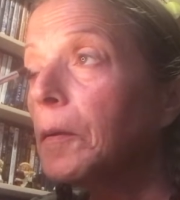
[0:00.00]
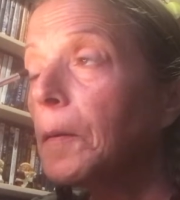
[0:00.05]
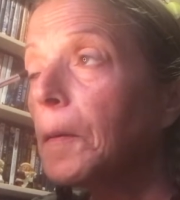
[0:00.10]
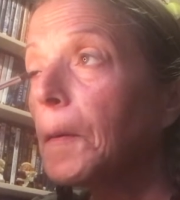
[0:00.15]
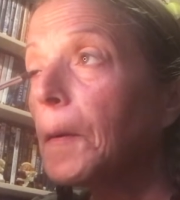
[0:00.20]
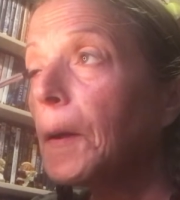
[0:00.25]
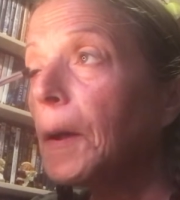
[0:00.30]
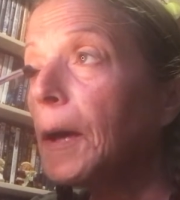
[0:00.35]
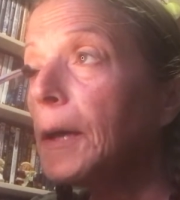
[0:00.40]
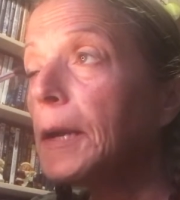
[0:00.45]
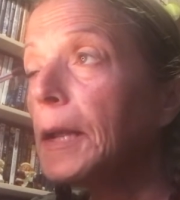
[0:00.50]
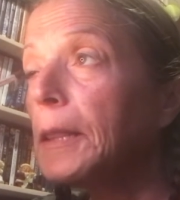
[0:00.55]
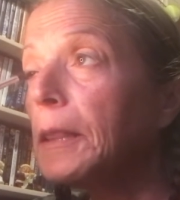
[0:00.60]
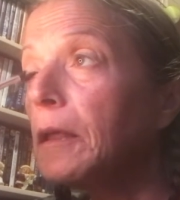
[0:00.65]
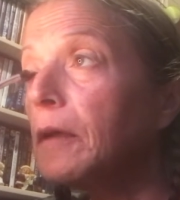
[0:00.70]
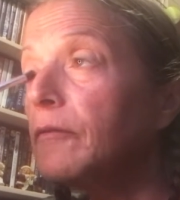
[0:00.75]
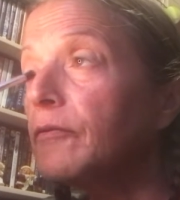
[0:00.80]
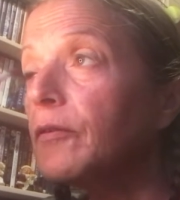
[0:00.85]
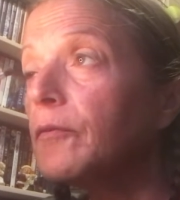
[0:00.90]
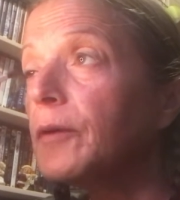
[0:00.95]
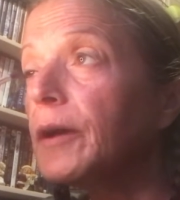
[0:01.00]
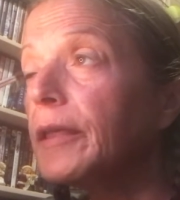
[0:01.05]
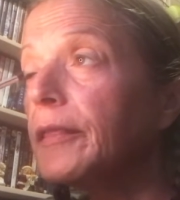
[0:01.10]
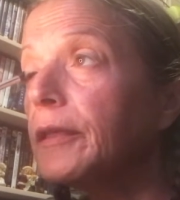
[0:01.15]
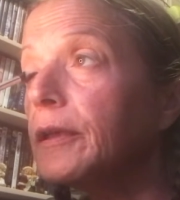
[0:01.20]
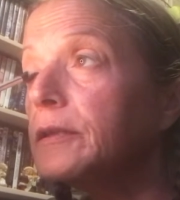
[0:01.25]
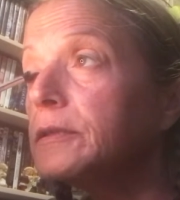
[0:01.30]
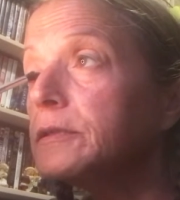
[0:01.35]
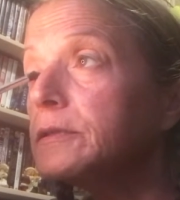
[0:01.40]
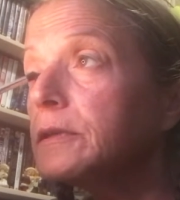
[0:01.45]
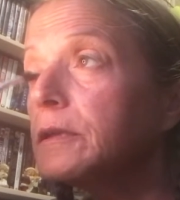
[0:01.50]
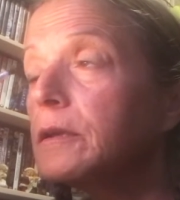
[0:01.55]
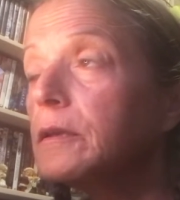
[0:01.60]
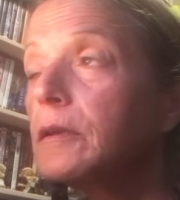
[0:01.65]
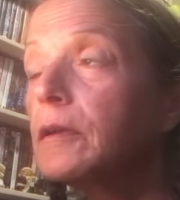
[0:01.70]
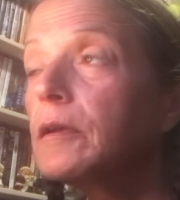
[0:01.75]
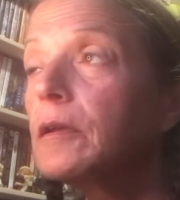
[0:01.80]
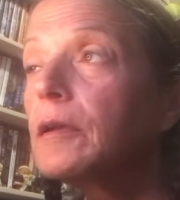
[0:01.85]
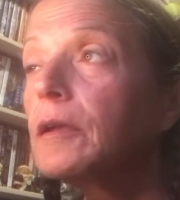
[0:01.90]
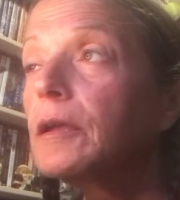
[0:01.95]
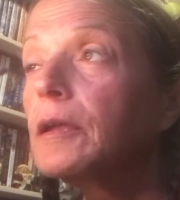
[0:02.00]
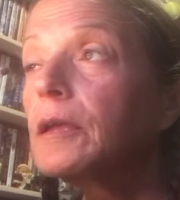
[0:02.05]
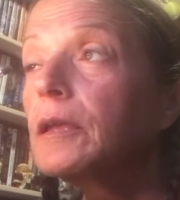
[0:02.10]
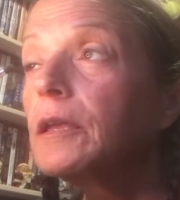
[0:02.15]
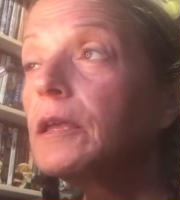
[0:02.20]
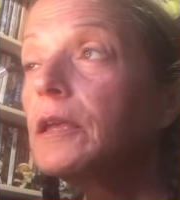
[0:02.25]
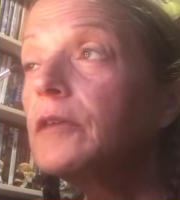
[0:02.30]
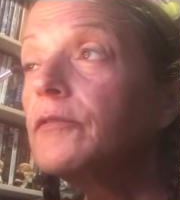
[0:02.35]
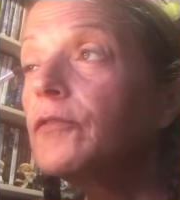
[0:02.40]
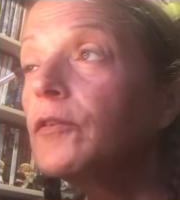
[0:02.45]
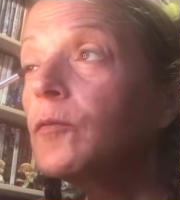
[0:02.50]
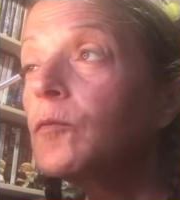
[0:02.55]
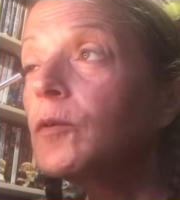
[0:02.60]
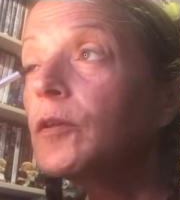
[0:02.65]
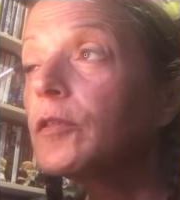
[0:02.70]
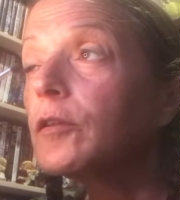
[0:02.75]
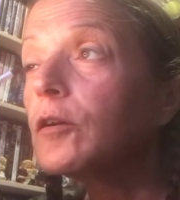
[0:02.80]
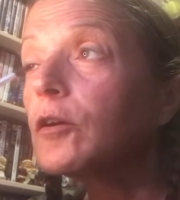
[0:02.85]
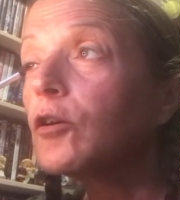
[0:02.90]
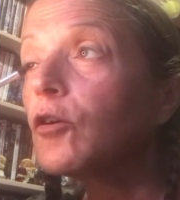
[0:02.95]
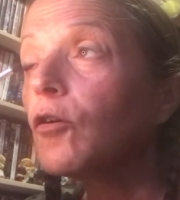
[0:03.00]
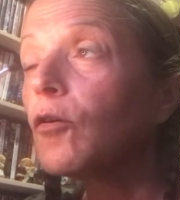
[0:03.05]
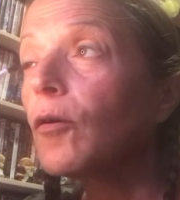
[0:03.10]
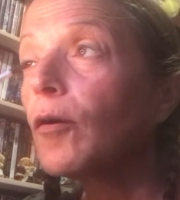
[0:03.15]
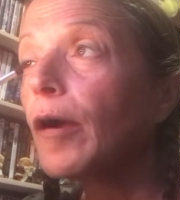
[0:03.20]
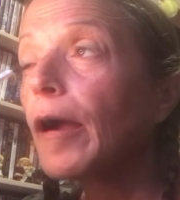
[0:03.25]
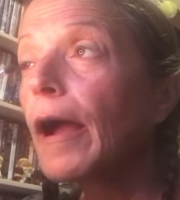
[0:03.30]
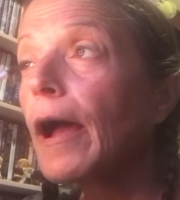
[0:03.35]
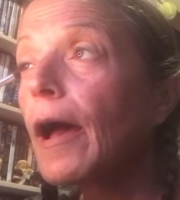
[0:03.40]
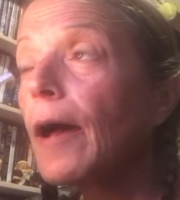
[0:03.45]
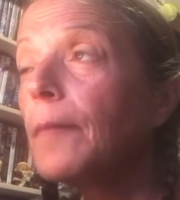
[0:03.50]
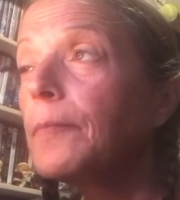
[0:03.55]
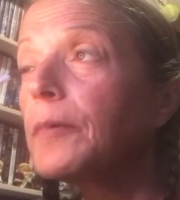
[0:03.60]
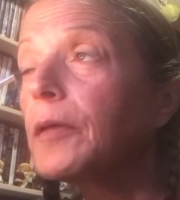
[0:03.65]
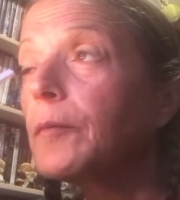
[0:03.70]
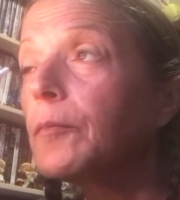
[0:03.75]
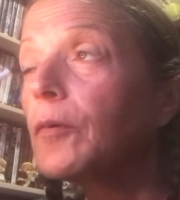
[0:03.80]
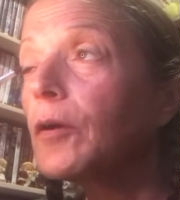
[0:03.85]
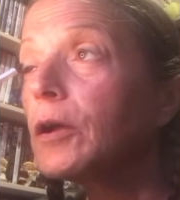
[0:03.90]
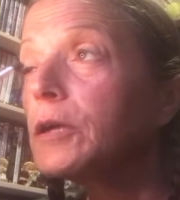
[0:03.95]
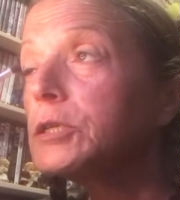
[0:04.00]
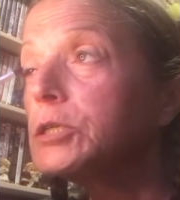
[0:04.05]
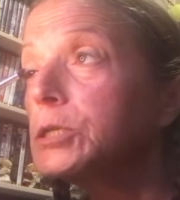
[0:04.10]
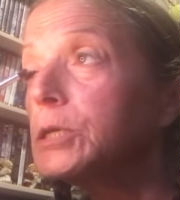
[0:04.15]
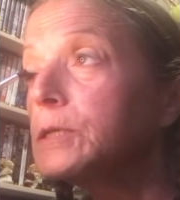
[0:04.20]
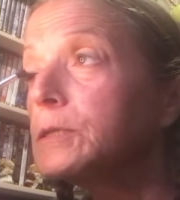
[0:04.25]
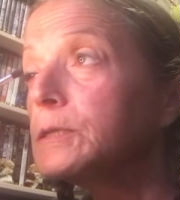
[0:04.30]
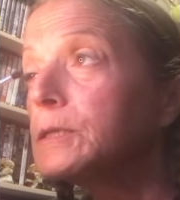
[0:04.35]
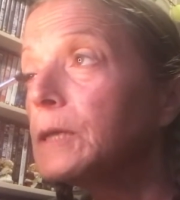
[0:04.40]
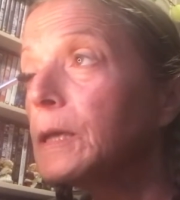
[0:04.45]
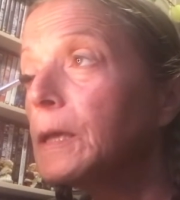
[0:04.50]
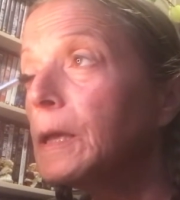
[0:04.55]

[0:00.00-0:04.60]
God, I love the way these, even with crappy brushes.